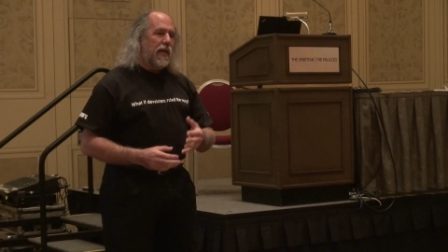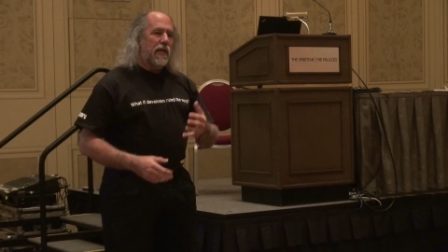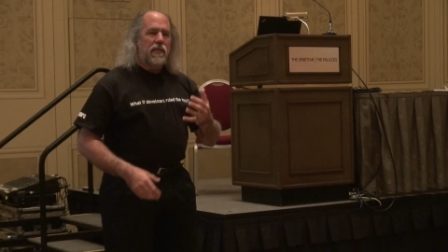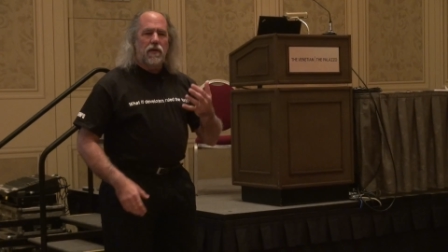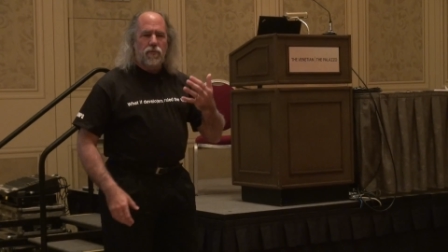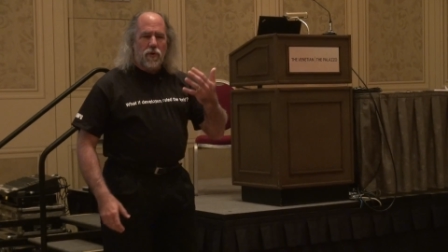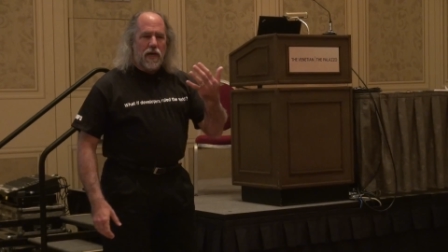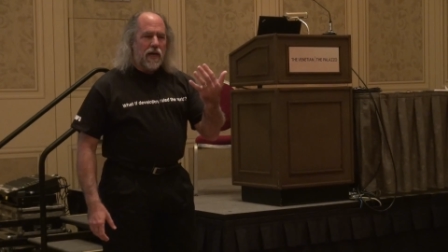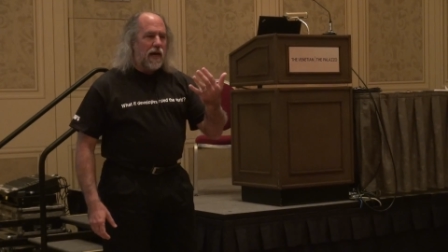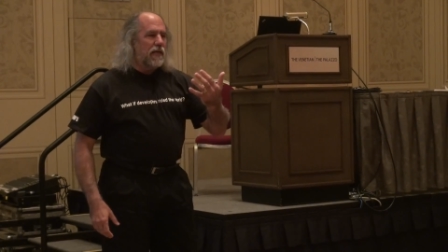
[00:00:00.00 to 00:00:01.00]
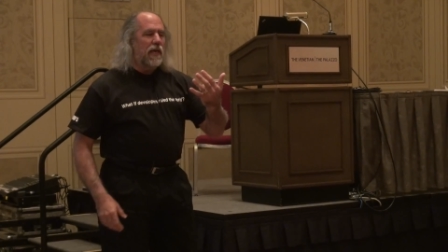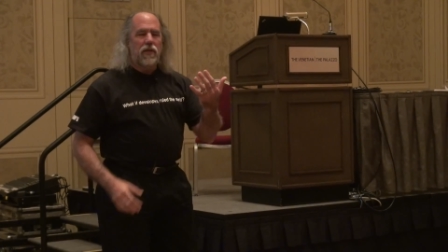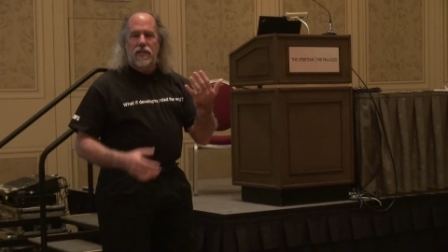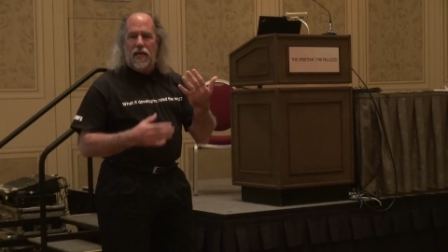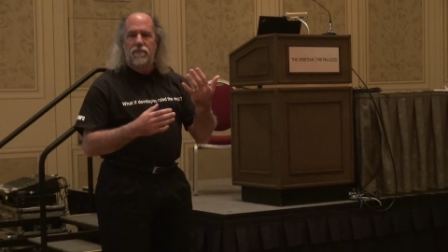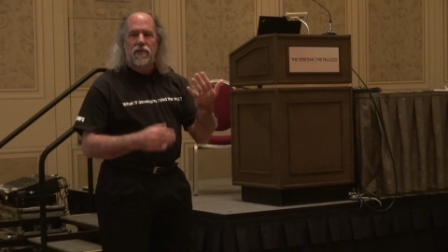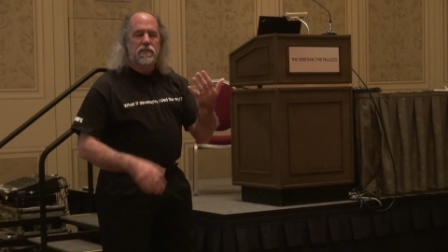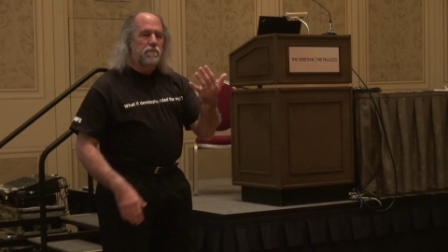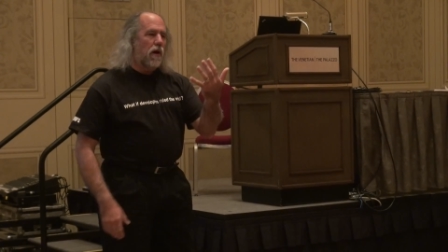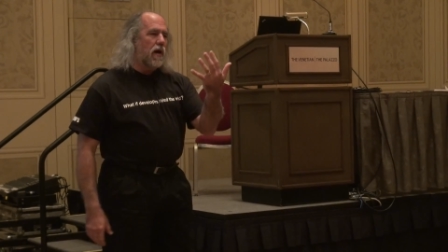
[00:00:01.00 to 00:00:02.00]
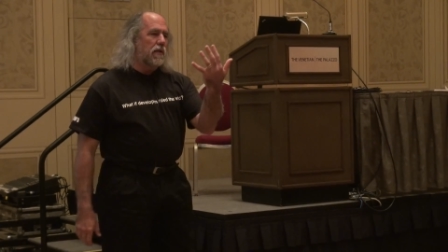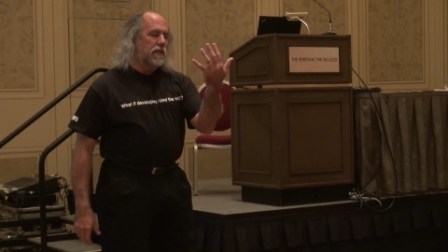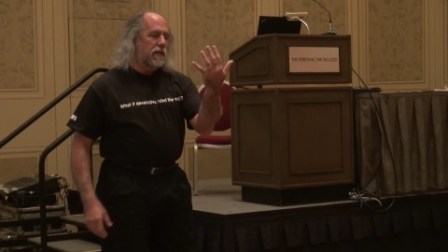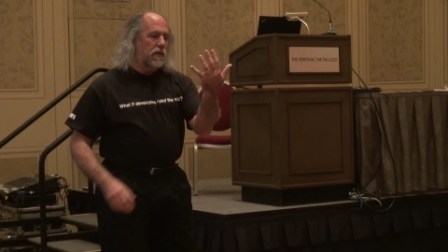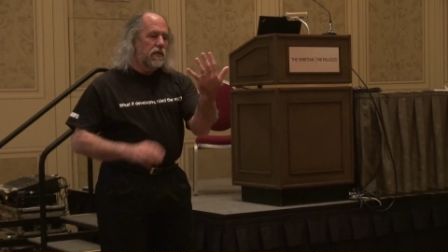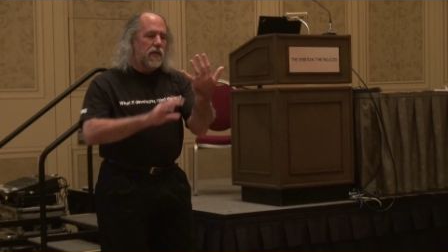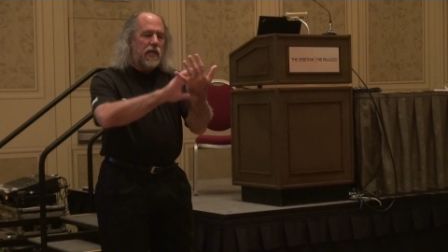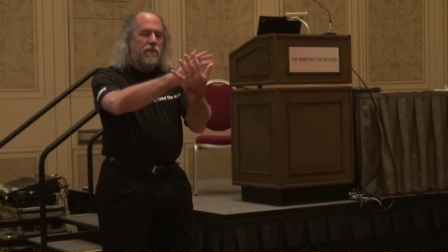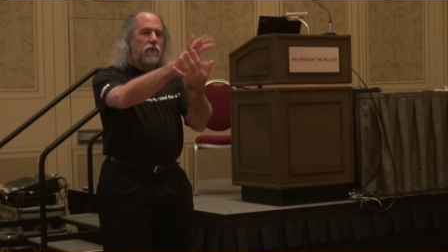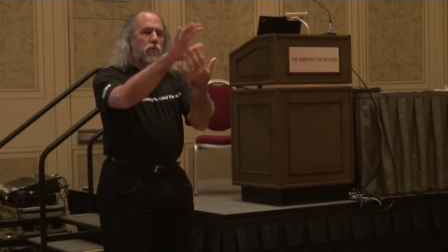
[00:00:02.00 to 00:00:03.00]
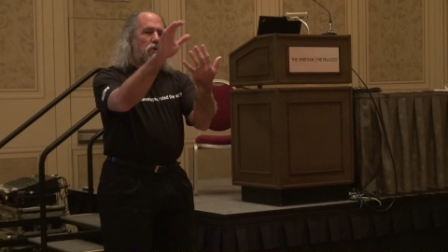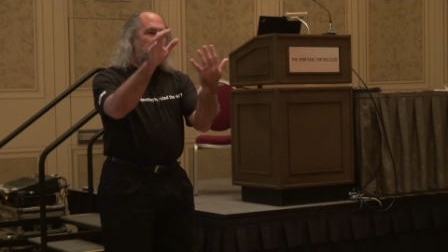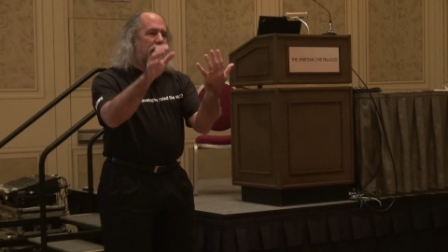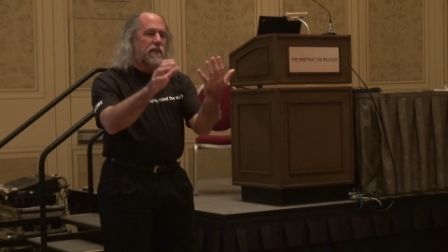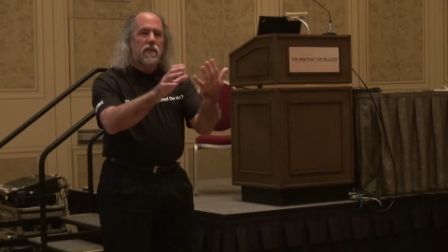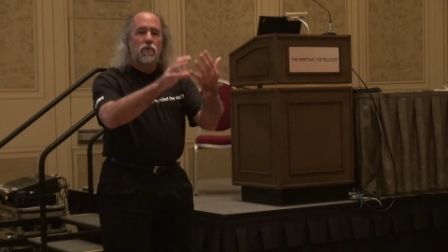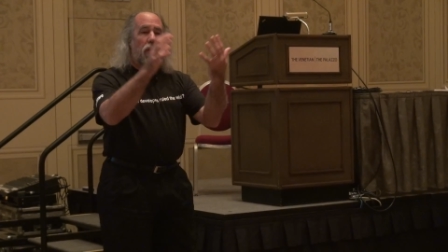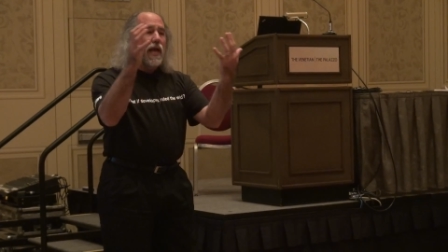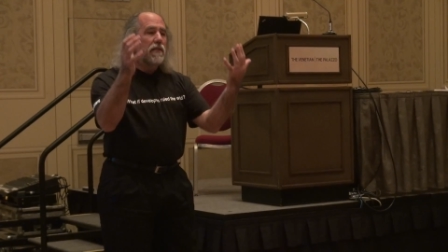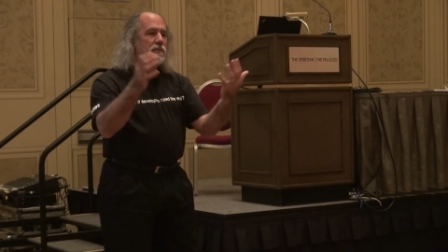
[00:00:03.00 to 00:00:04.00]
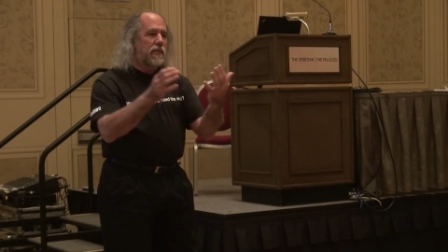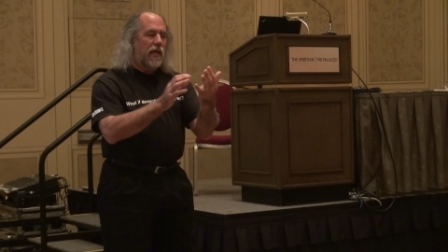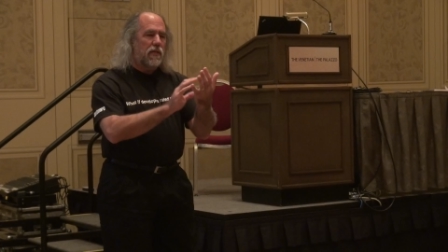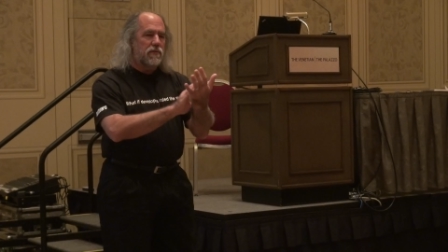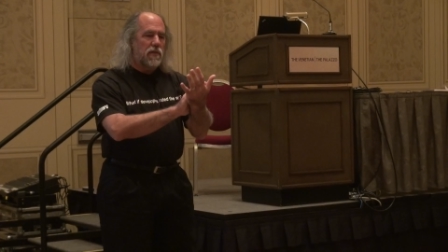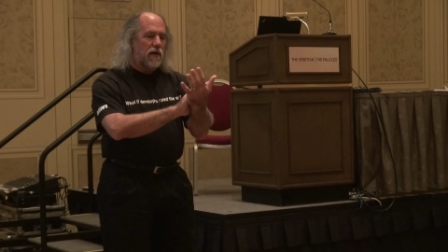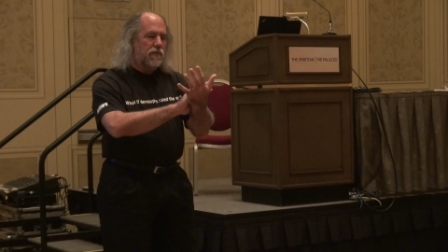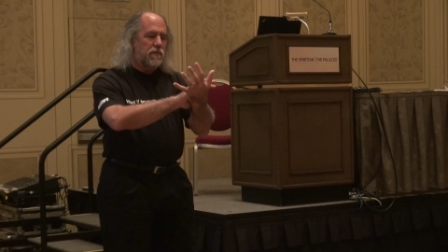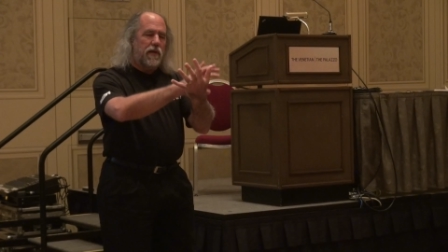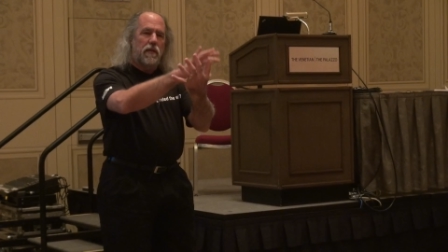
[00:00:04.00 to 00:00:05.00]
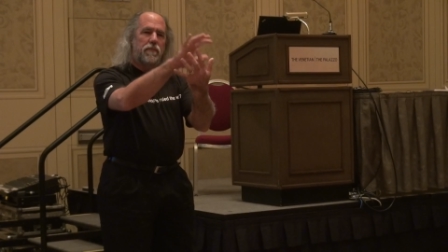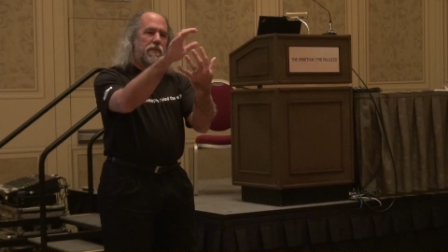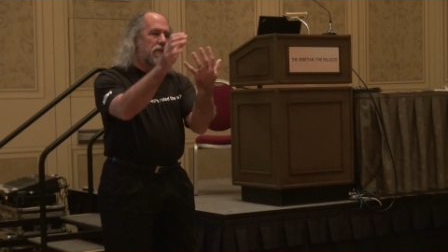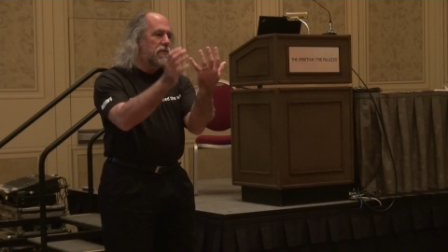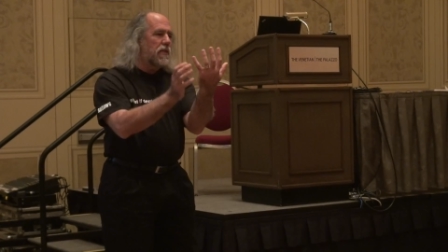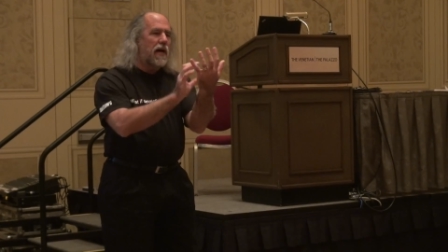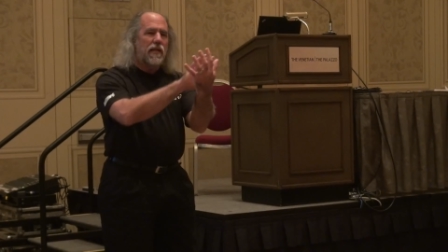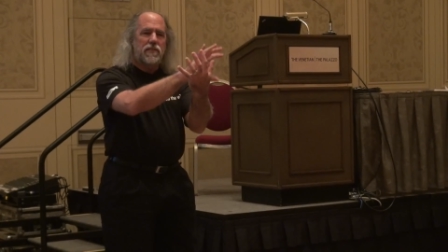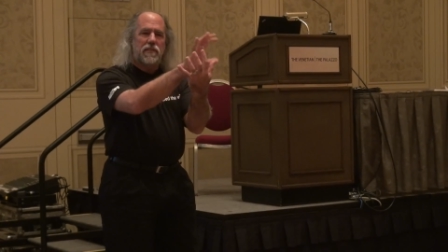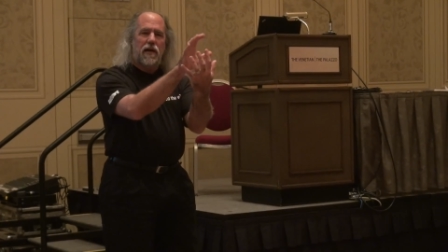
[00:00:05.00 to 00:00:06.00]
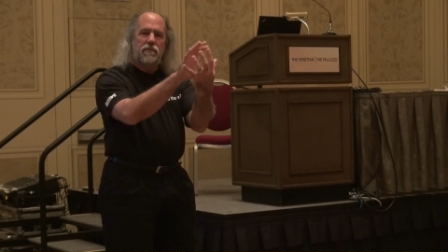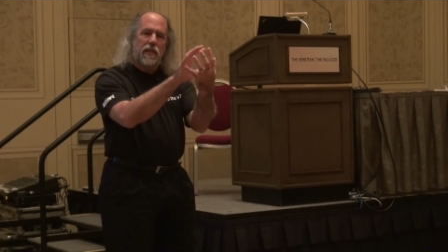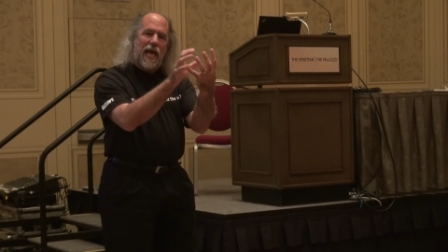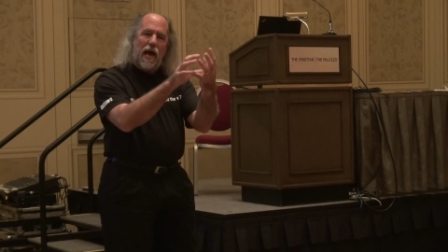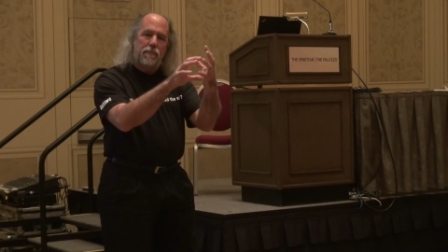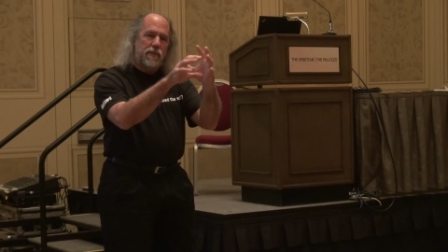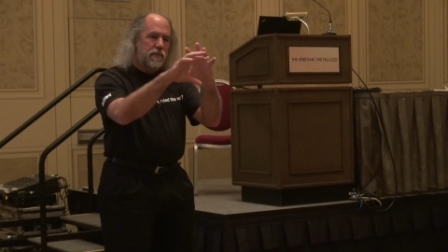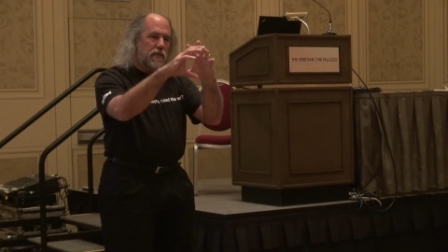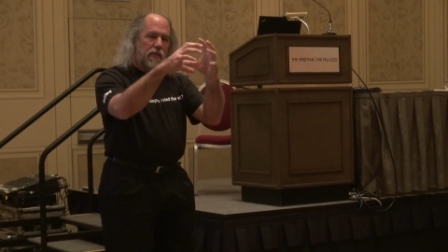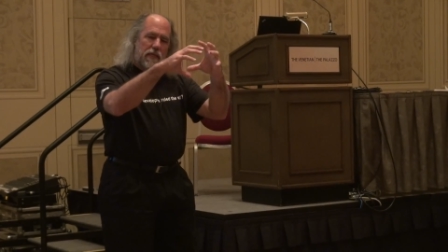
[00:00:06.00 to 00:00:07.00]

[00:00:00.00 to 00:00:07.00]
And therefore, I'd like you to have this model here. If you look at the grand scale of software development, there's a lot of stuff that happens